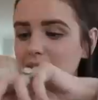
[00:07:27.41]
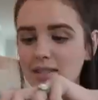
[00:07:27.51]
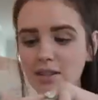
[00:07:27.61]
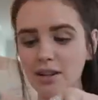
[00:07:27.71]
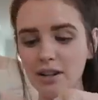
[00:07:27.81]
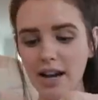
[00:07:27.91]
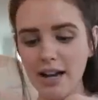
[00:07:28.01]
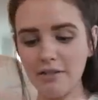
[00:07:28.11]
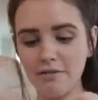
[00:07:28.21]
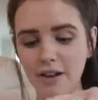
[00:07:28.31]
So I
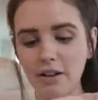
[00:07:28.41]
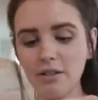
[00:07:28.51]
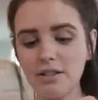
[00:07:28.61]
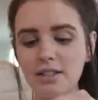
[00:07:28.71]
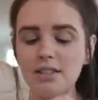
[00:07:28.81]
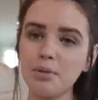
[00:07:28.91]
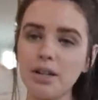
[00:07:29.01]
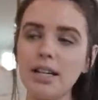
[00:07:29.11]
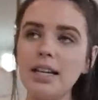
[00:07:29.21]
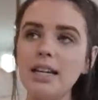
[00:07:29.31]
have felt
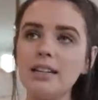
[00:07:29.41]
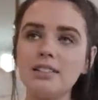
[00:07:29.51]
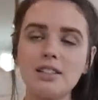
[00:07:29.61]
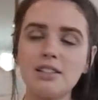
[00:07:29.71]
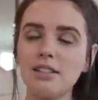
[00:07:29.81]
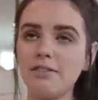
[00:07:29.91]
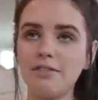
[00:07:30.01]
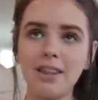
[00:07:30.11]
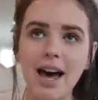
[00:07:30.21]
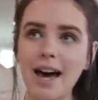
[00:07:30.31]
pretty just
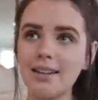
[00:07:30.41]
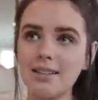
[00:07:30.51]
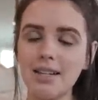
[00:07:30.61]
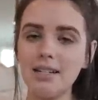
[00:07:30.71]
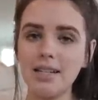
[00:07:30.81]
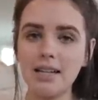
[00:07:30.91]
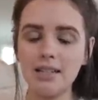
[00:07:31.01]
flat and dead